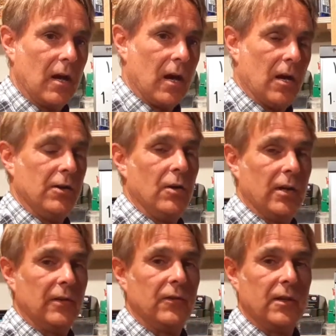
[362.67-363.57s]
known
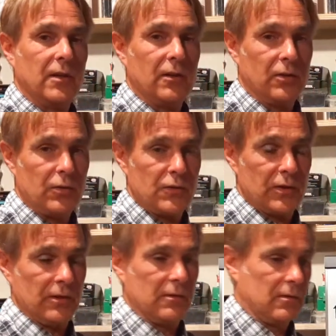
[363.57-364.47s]
as the
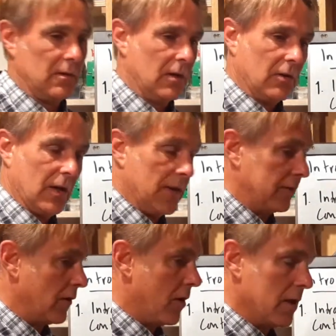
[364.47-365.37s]
conclusion. And that's
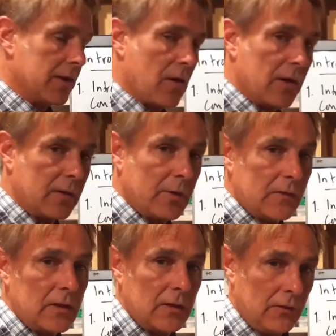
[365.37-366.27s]
all an argument
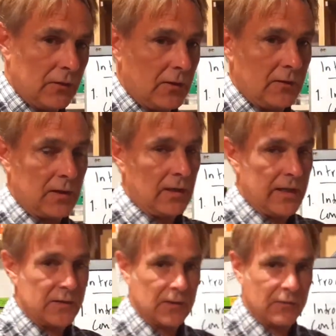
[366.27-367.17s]
is a
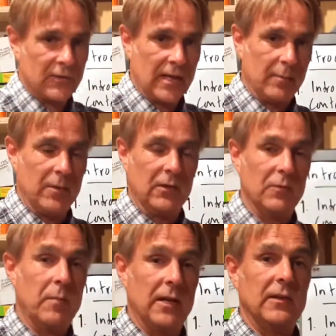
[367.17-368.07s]
collection of statements
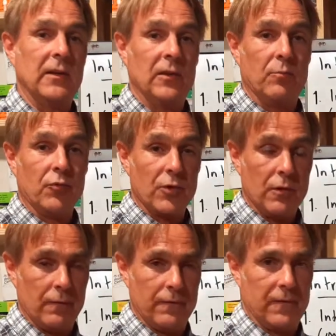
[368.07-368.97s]
meant as a
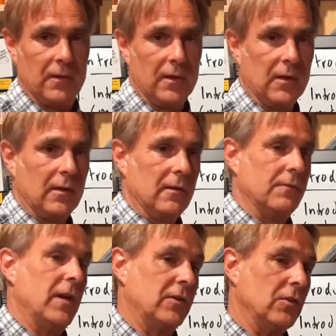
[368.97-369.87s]
proof.
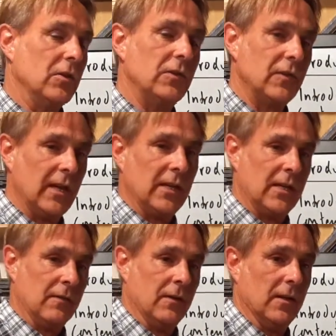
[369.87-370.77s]
In fact, you could say
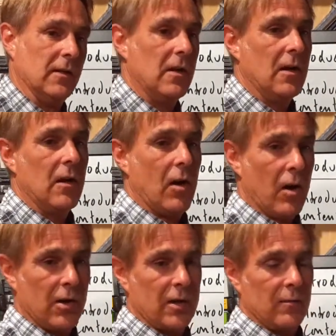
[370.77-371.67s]
even
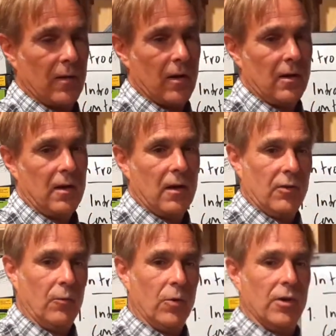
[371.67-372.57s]
the
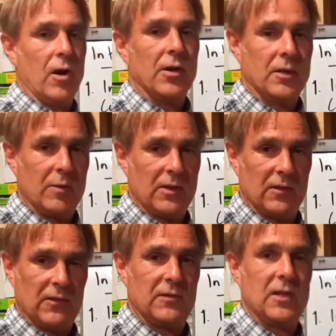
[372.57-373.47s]
word argument is
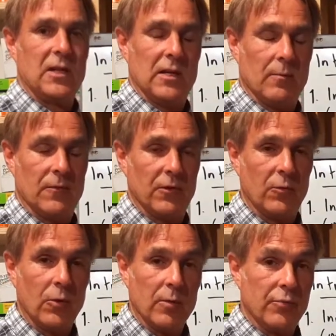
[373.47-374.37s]
a synonym for the
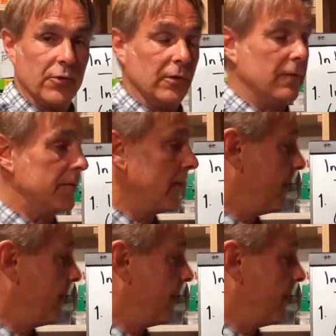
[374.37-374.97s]
word proof.